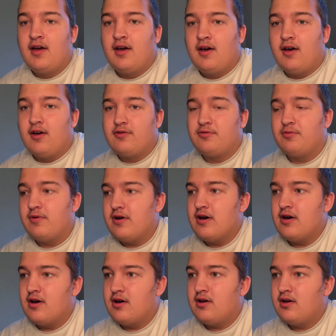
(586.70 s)
Also,
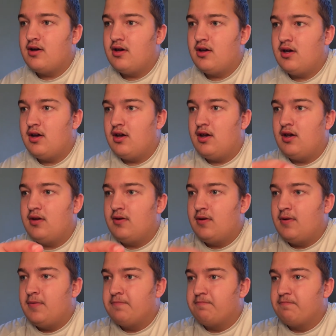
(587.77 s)

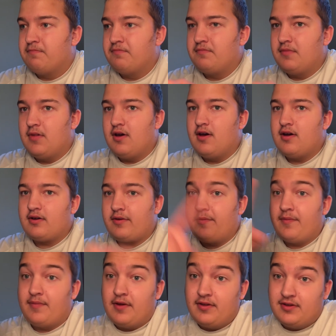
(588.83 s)
uh, uh, click
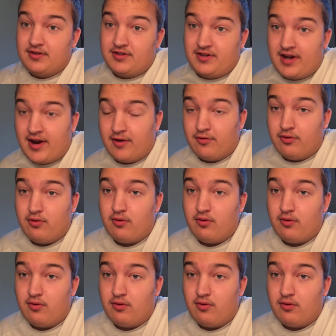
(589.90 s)
on this channel.